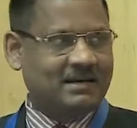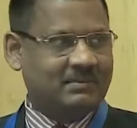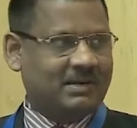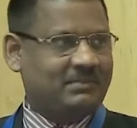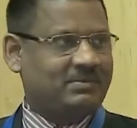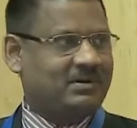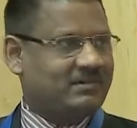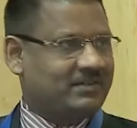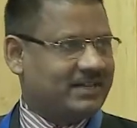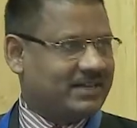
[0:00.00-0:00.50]

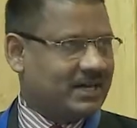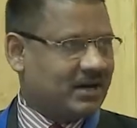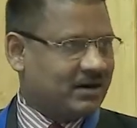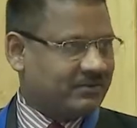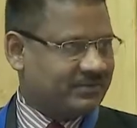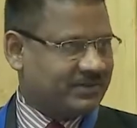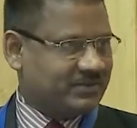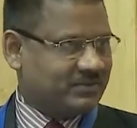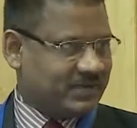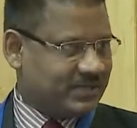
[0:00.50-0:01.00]
people very
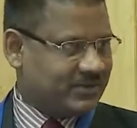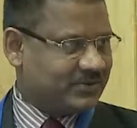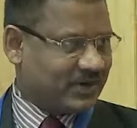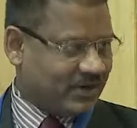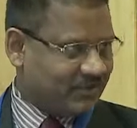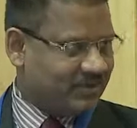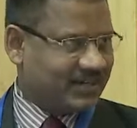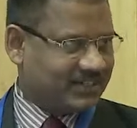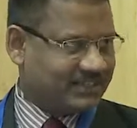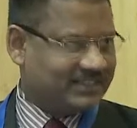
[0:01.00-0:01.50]
often you would
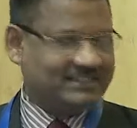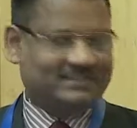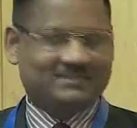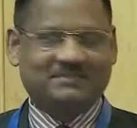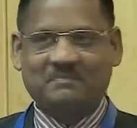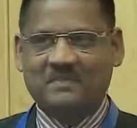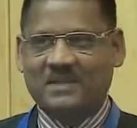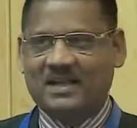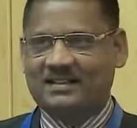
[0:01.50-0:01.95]
have heard this,